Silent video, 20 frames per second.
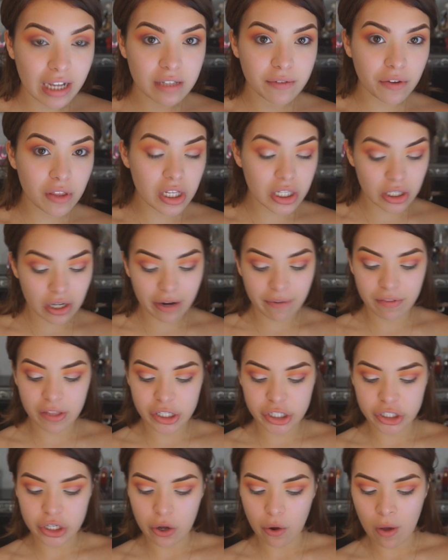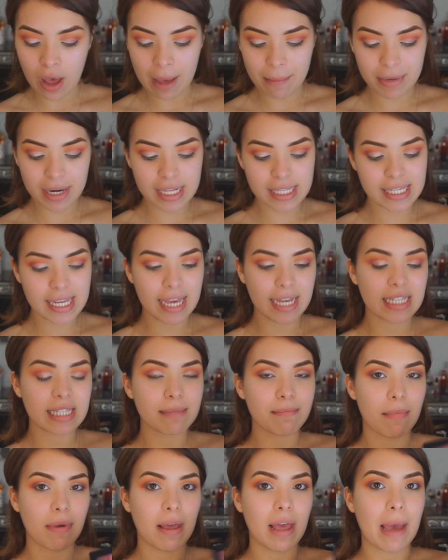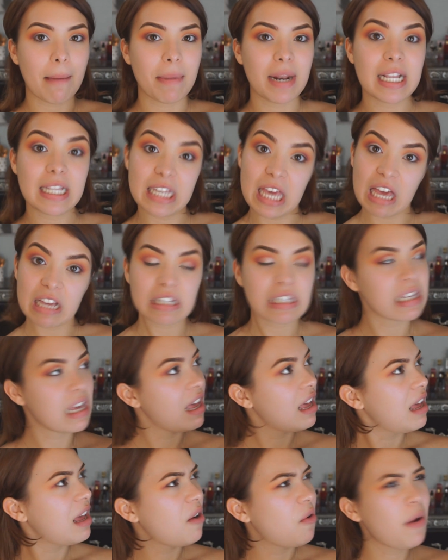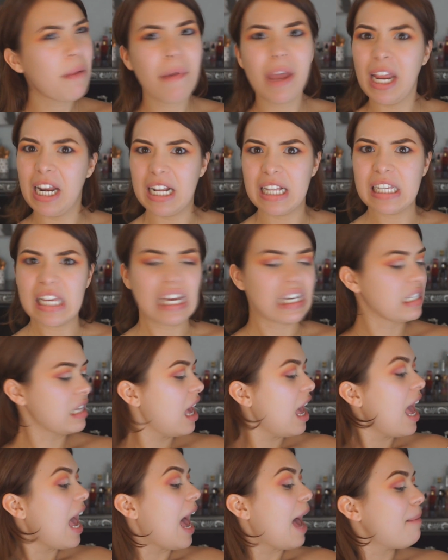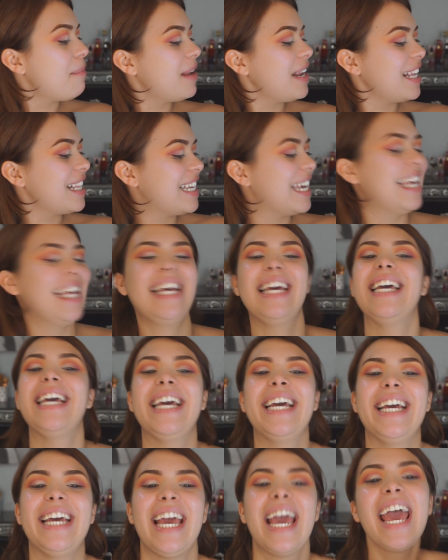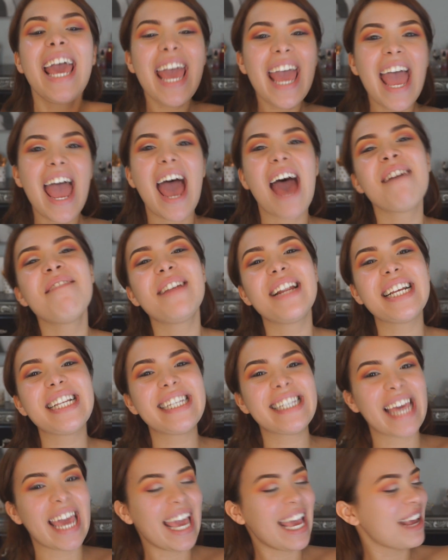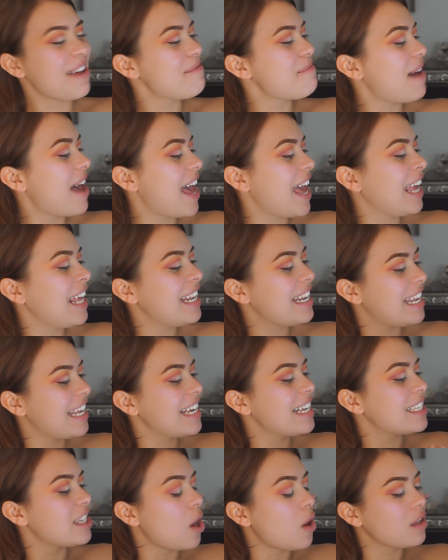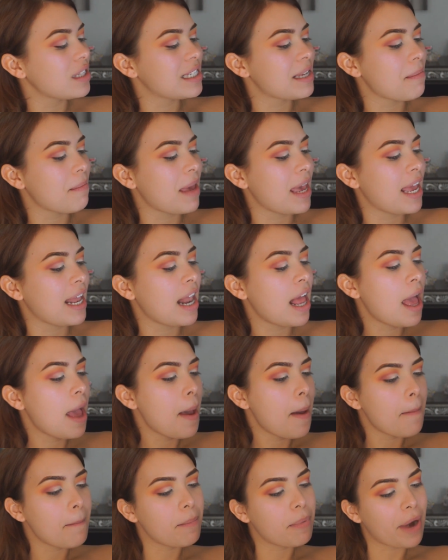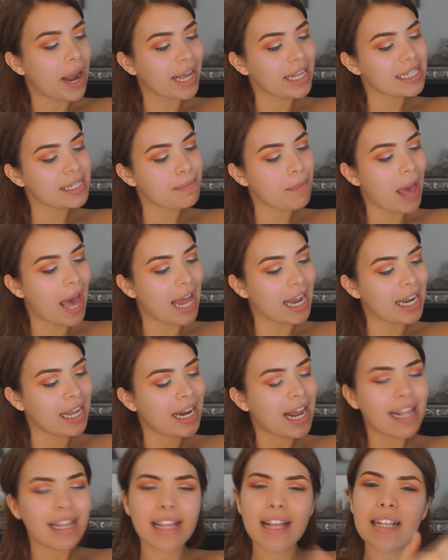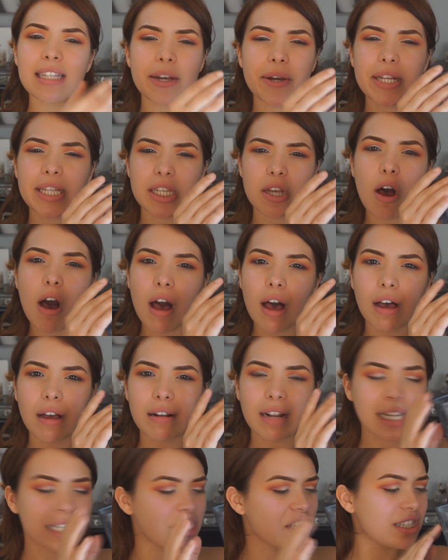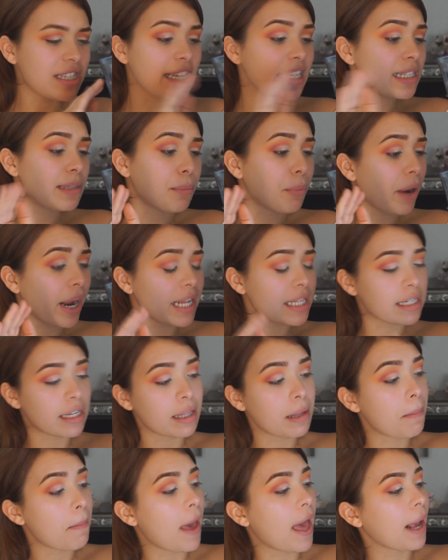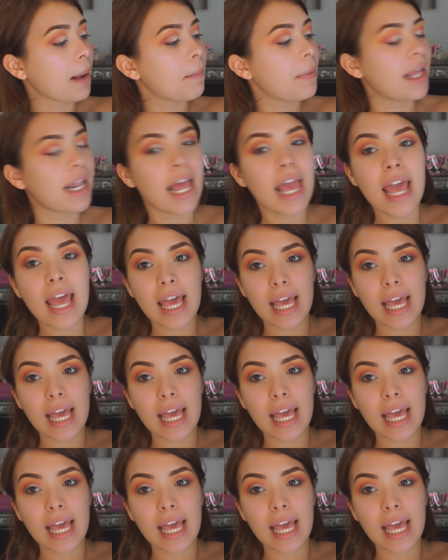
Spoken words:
Next, for the start of the show, I'm going to text. What am I going to text? Me. I'm going to take my NYX Ultimate Brights palette. I think that's what it's called. It just says Brights on the back, but